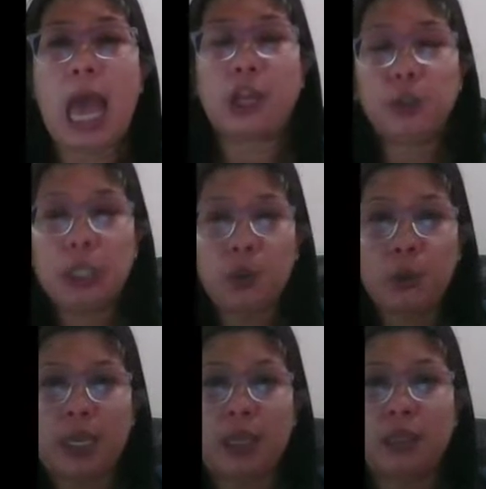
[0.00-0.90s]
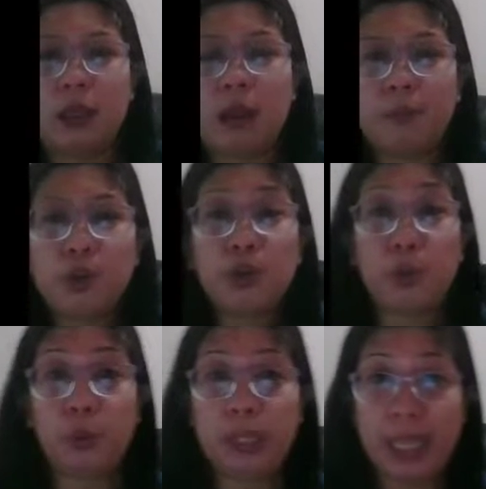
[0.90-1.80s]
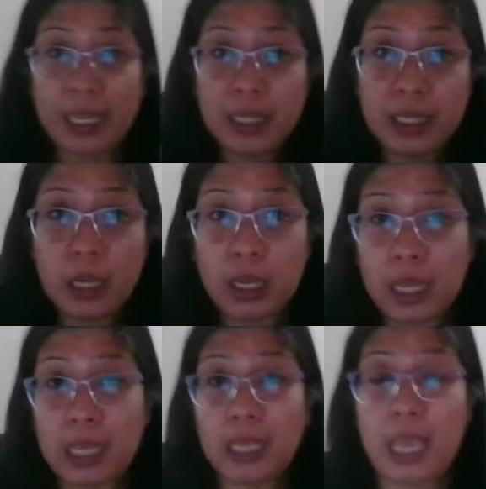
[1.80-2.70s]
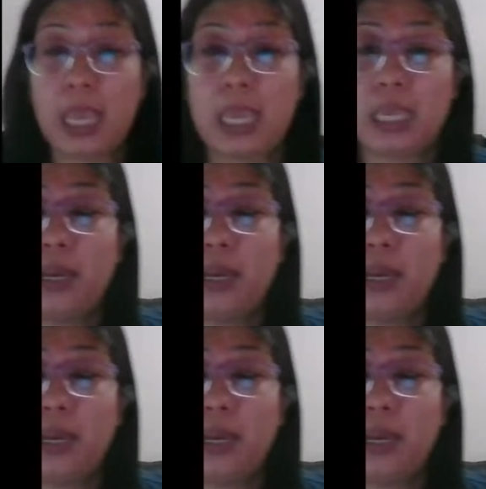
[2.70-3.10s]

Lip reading: Actually, we can show this in a